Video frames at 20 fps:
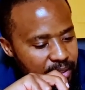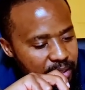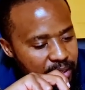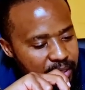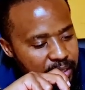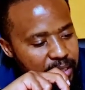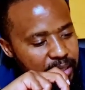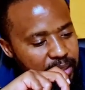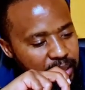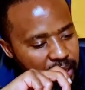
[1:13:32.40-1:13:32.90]

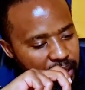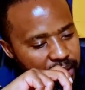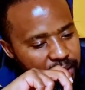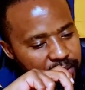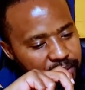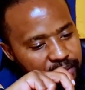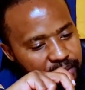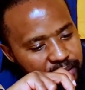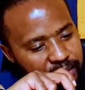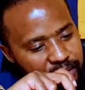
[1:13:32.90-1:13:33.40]
Is it
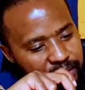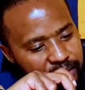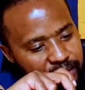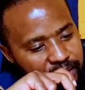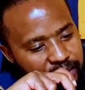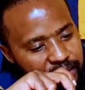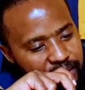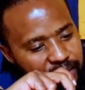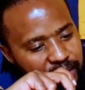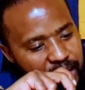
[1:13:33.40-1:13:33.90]
three?
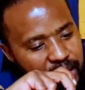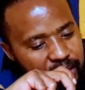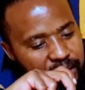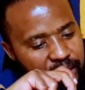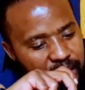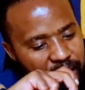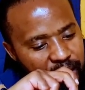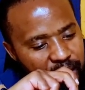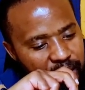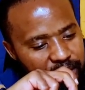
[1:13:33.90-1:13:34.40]

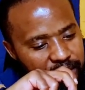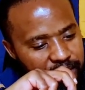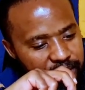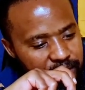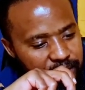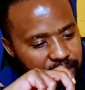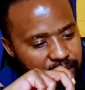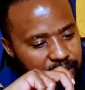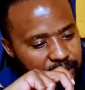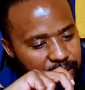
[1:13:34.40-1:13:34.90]
Let's read